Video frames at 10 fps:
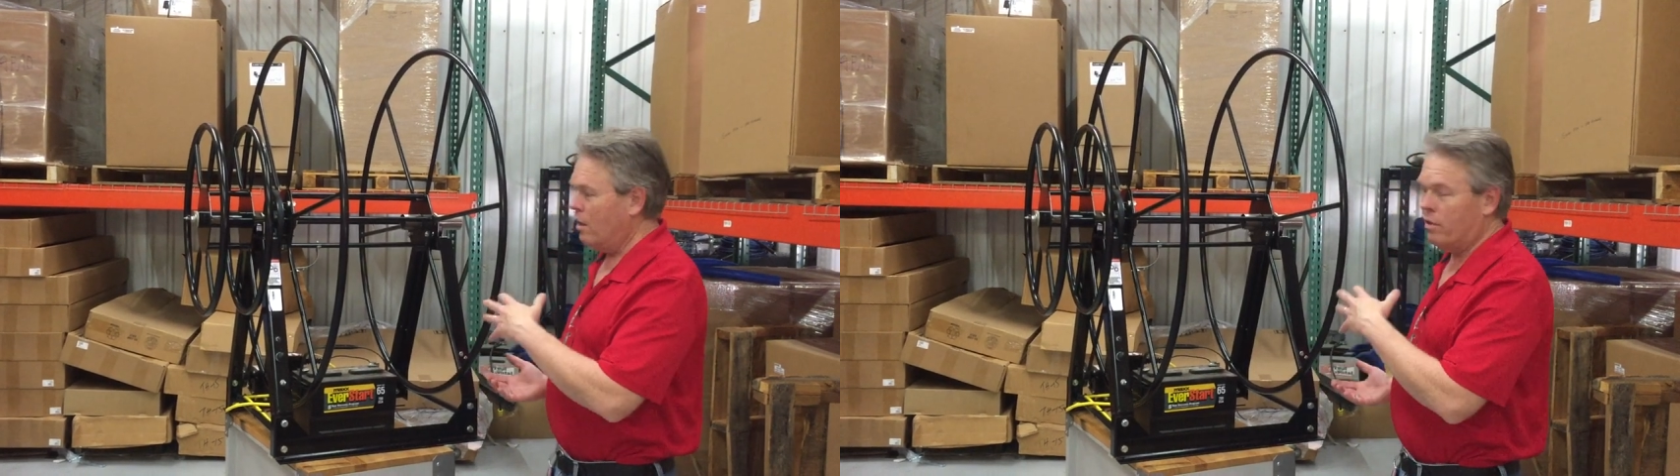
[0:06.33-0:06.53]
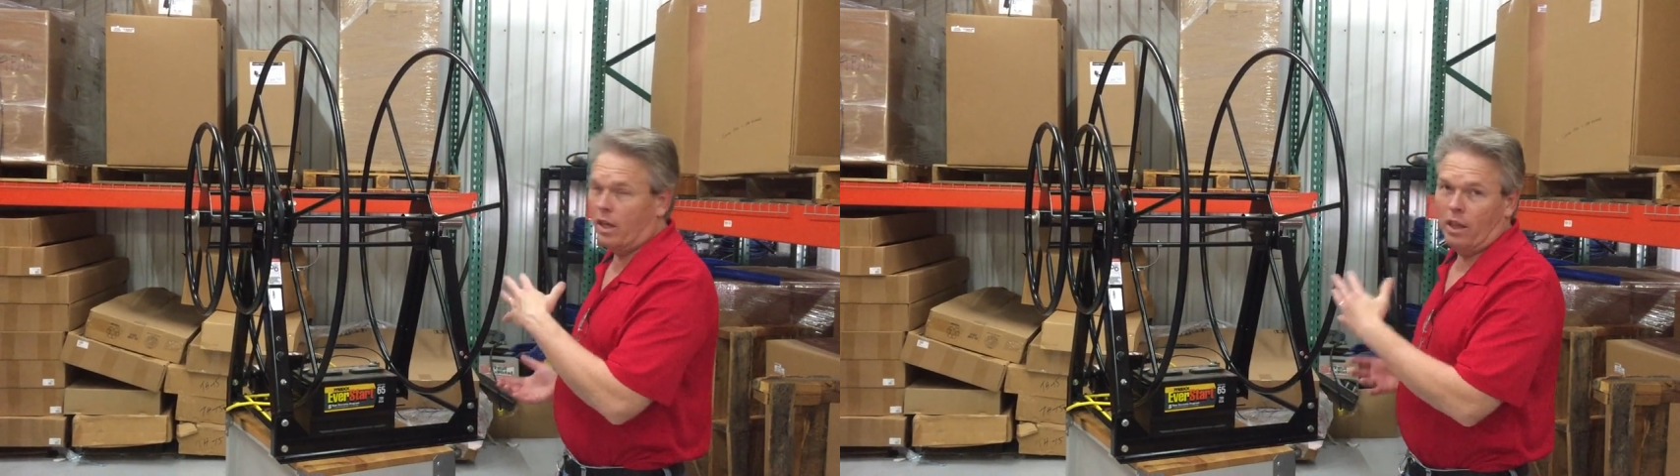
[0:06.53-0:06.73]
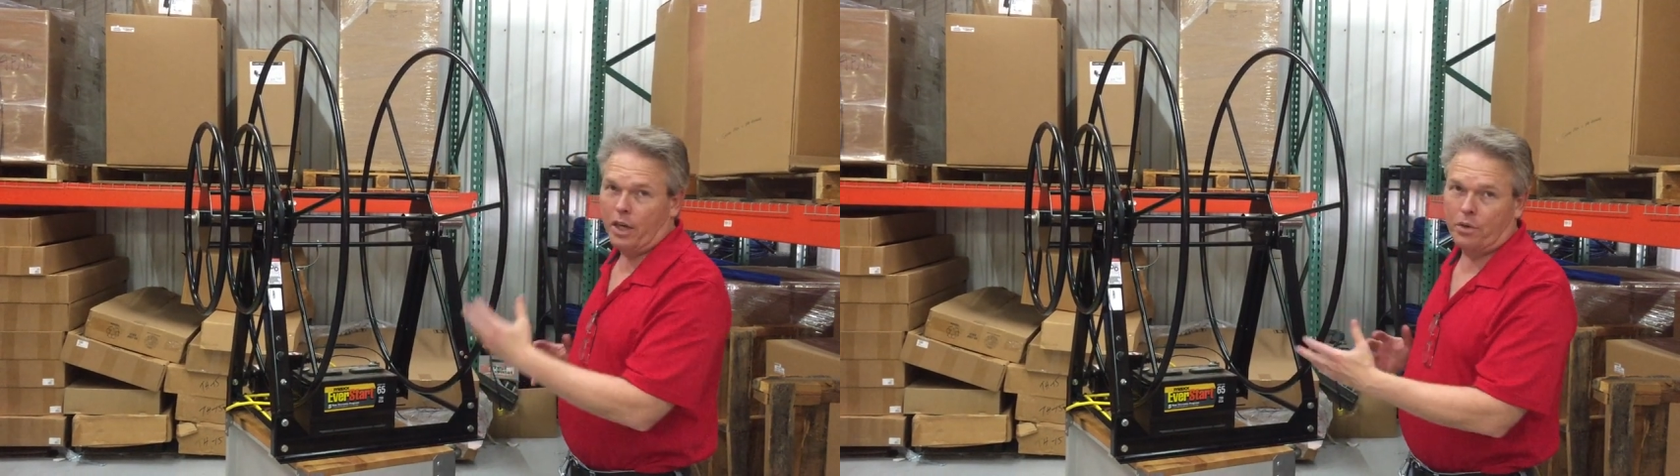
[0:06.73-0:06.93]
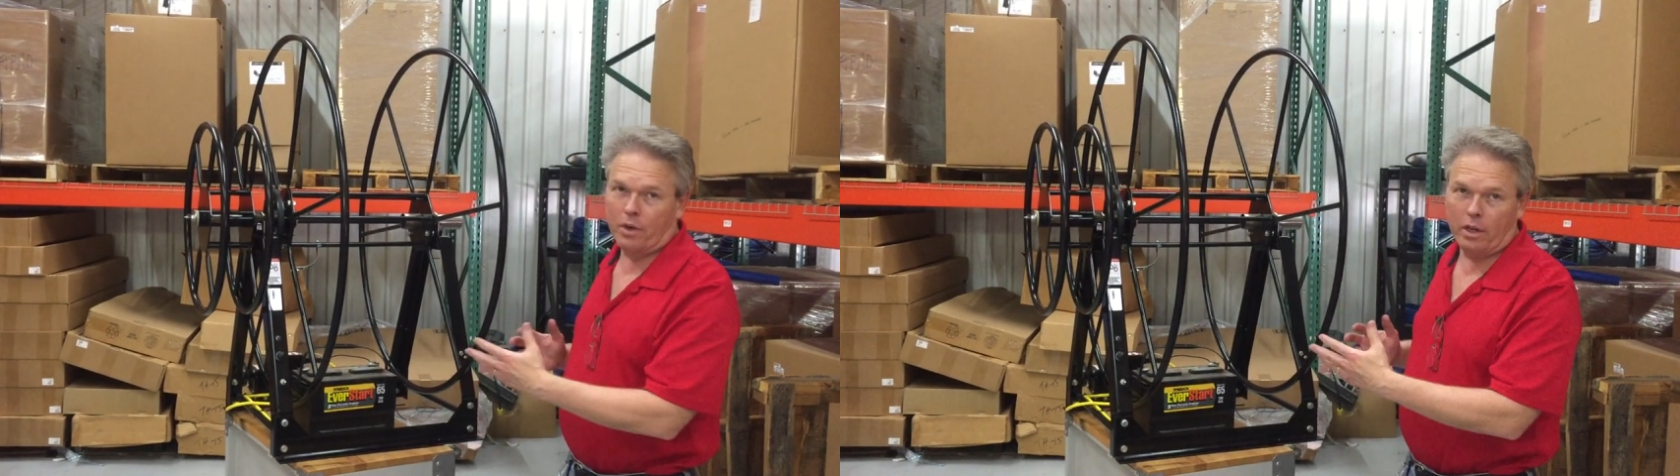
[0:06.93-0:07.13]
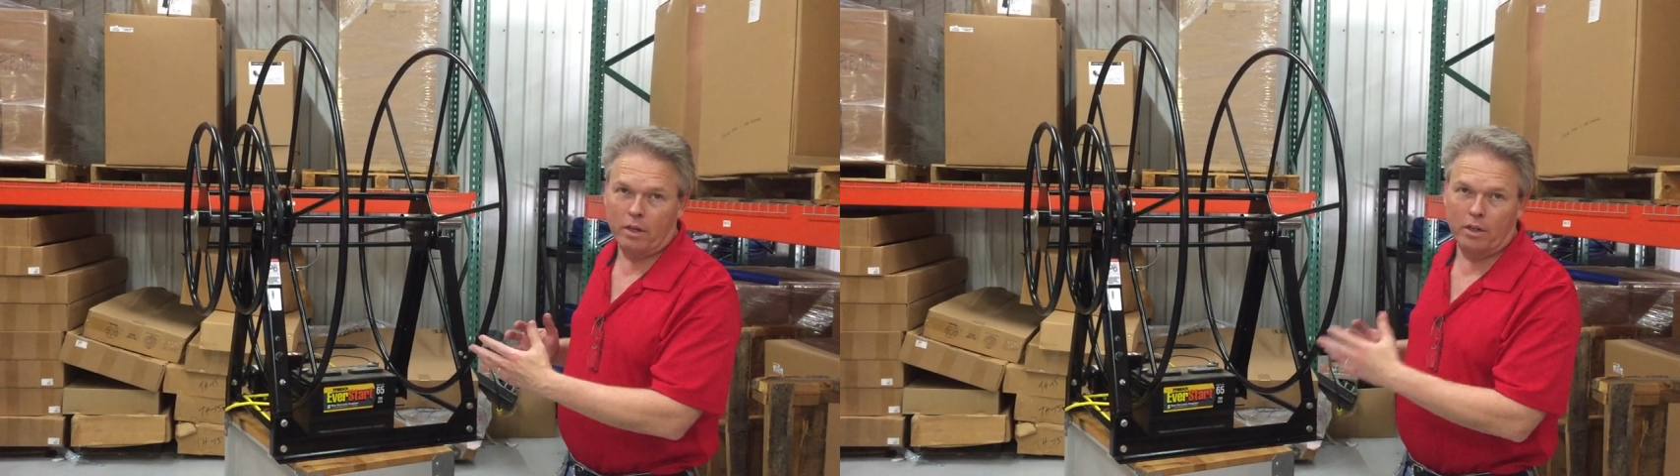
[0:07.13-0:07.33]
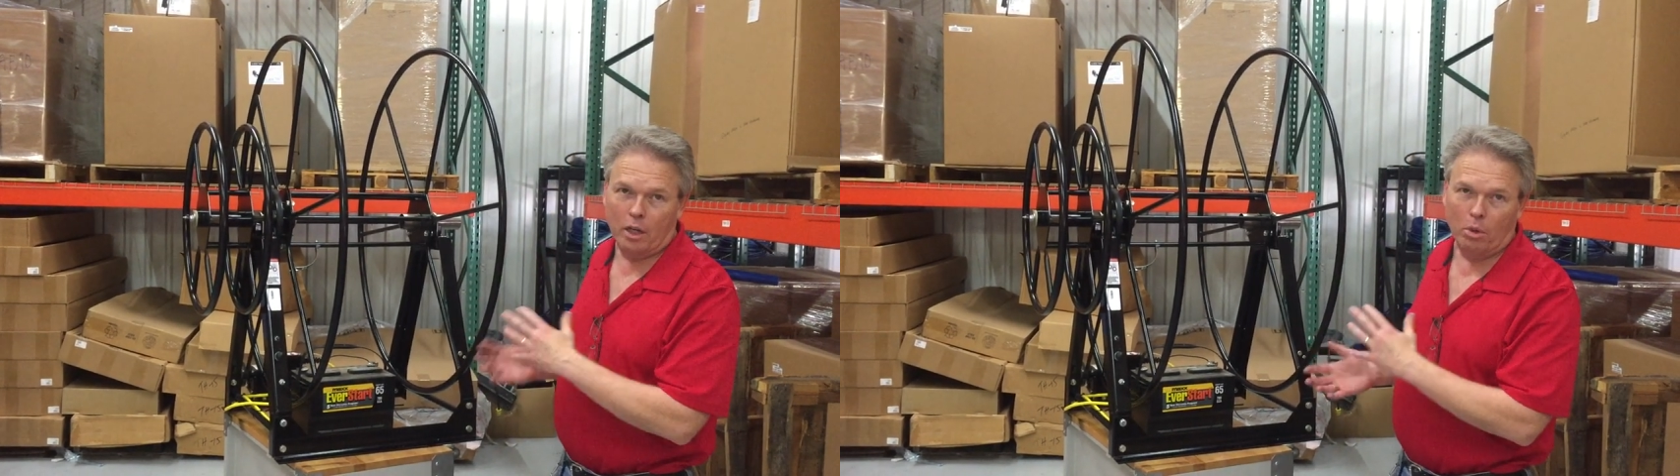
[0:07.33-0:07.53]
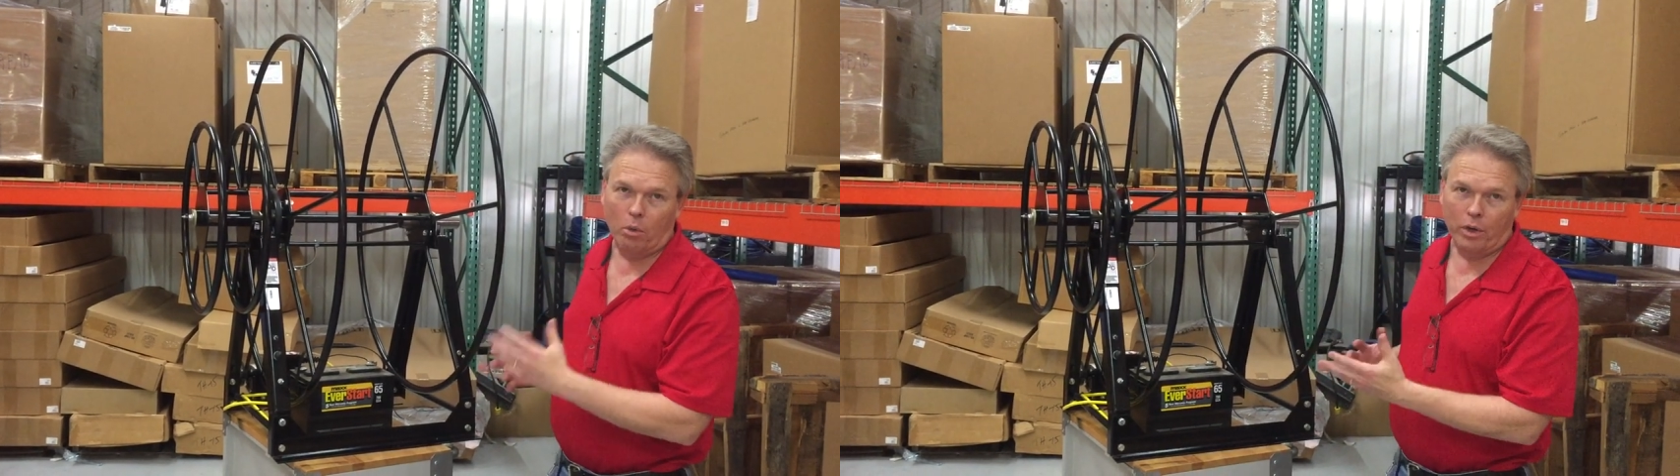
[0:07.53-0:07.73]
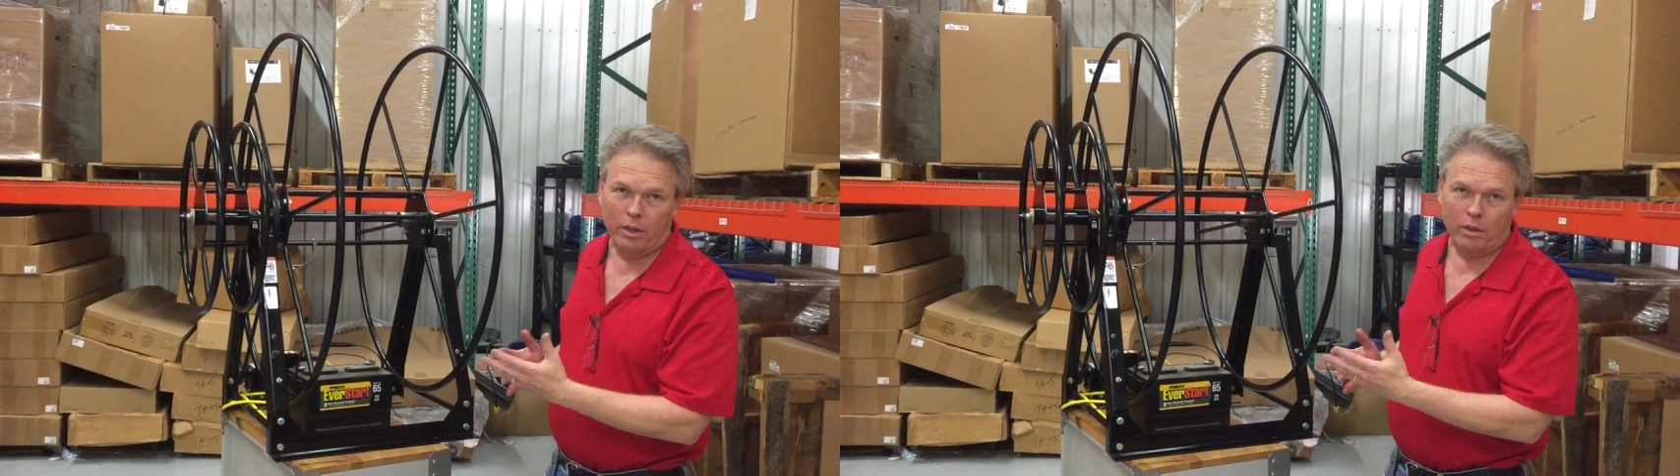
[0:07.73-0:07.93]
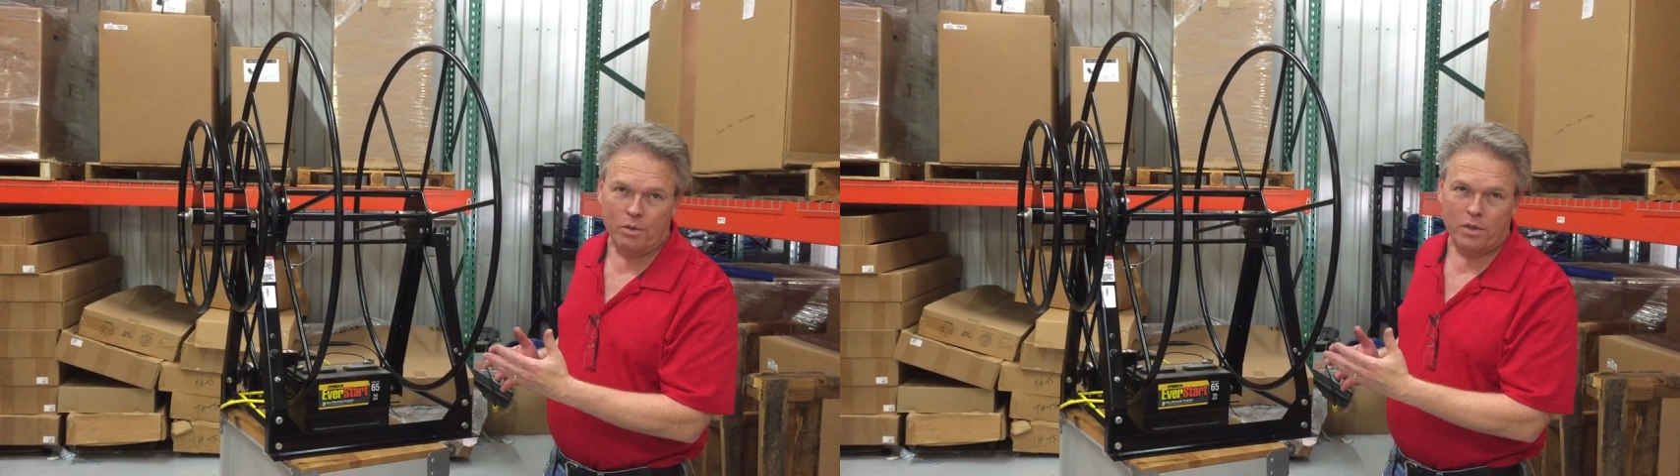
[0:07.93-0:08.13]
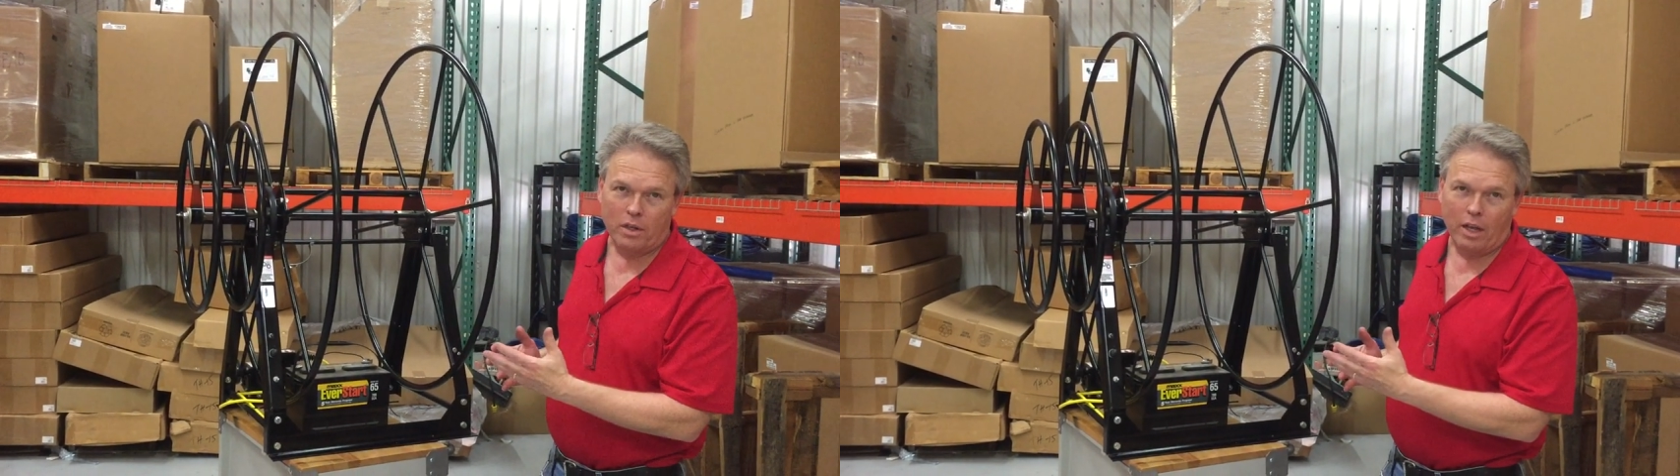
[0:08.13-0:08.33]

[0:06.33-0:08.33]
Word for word: the electric double reels